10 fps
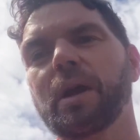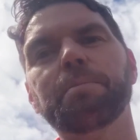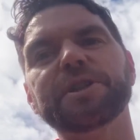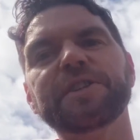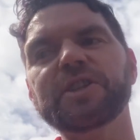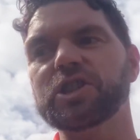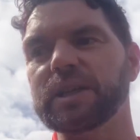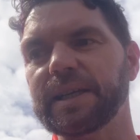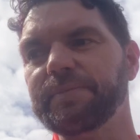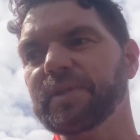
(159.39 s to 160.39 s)
But
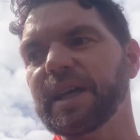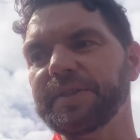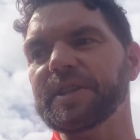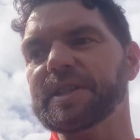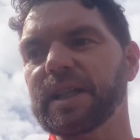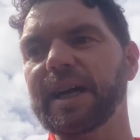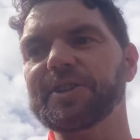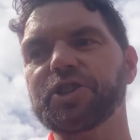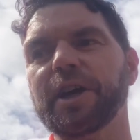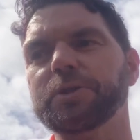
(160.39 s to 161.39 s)
initially, in the
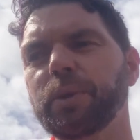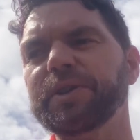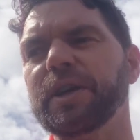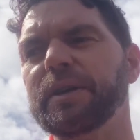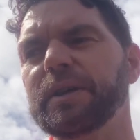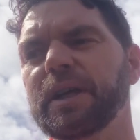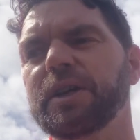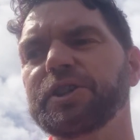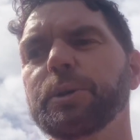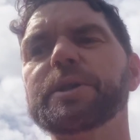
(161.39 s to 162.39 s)
slides shared with you,
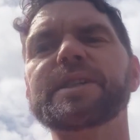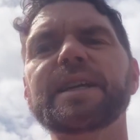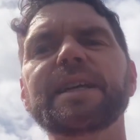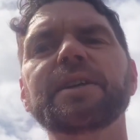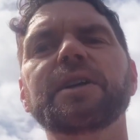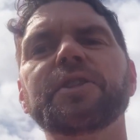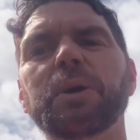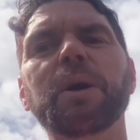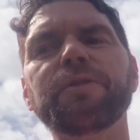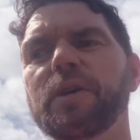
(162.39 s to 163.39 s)
you'll see
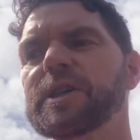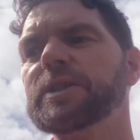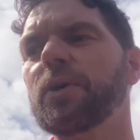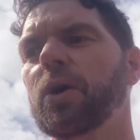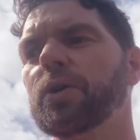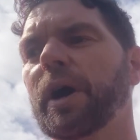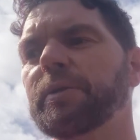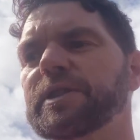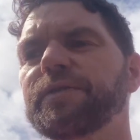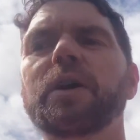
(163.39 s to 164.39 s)
that we're first of all going
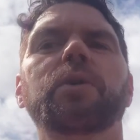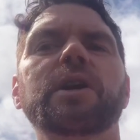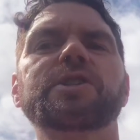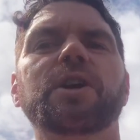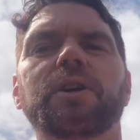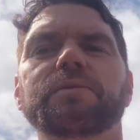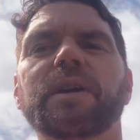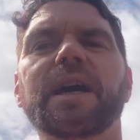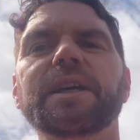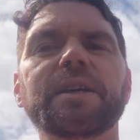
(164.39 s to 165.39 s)
to focus on
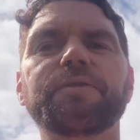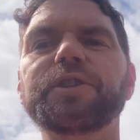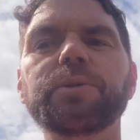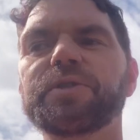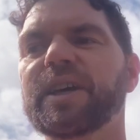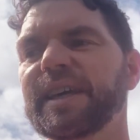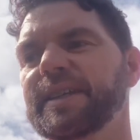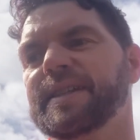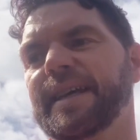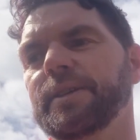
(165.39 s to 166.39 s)
a few key
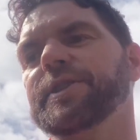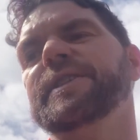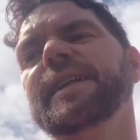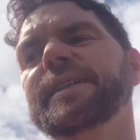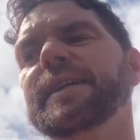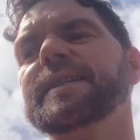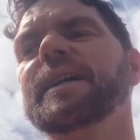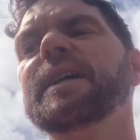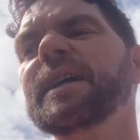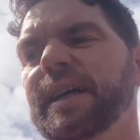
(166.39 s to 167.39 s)
skills needed
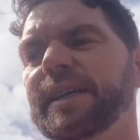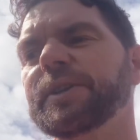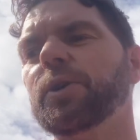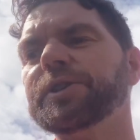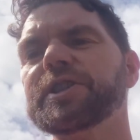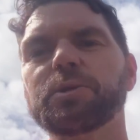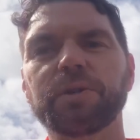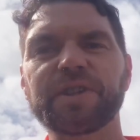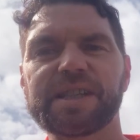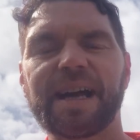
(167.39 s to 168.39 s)
in order to
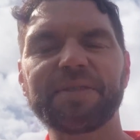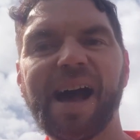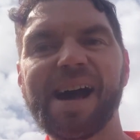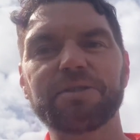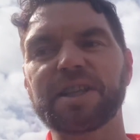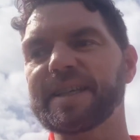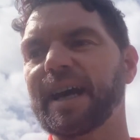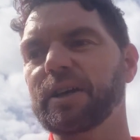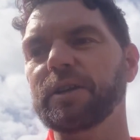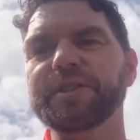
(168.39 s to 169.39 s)
understand how to
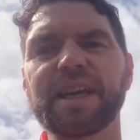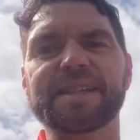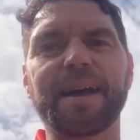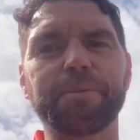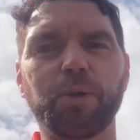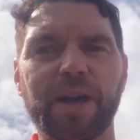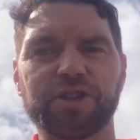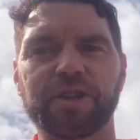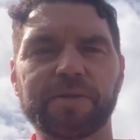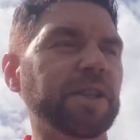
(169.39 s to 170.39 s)
tackle the exam
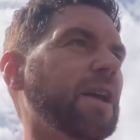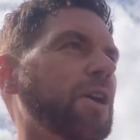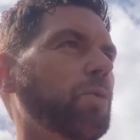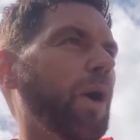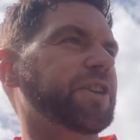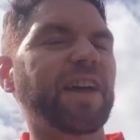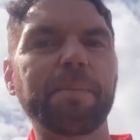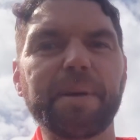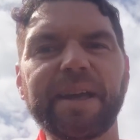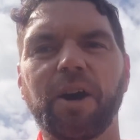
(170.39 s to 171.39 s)
questions, whether
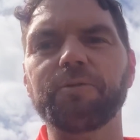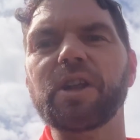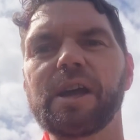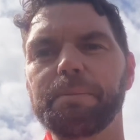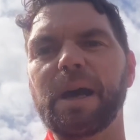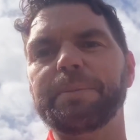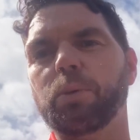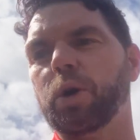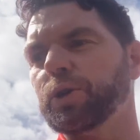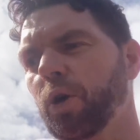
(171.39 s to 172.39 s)
that be on paper
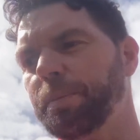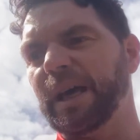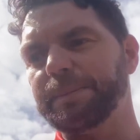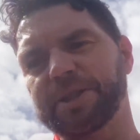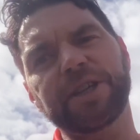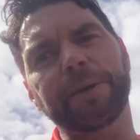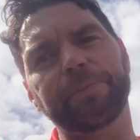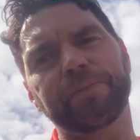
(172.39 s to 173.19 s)
1 or paper 2.